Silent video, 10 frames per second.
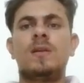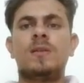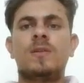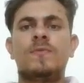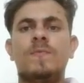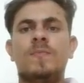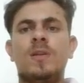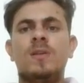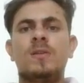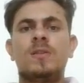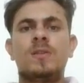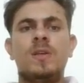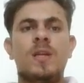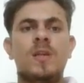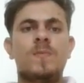It is the 15th
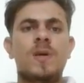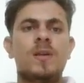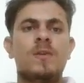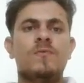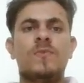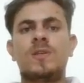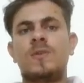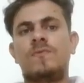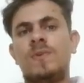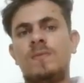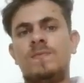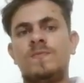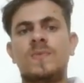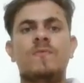Disney animated feature film.